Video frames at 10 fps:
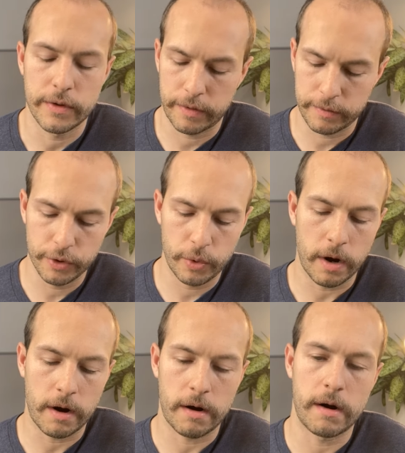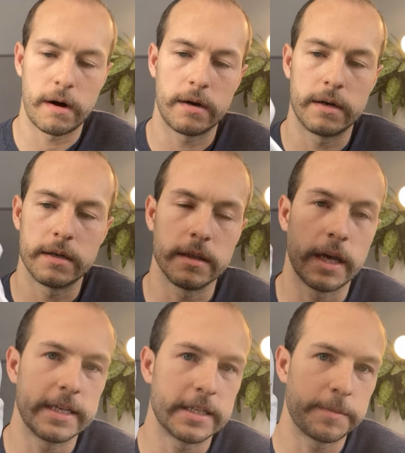through our
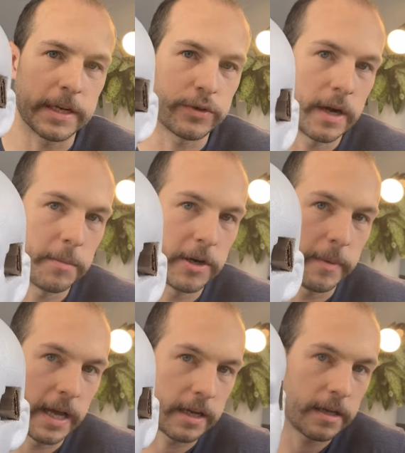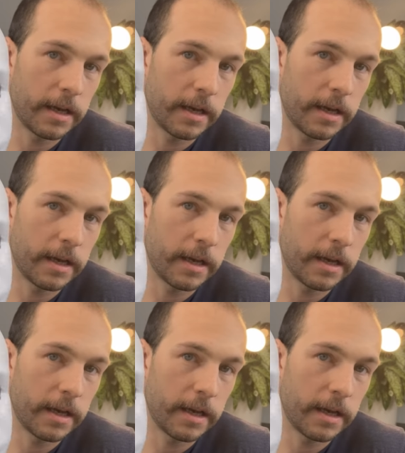light spectrometer mannequin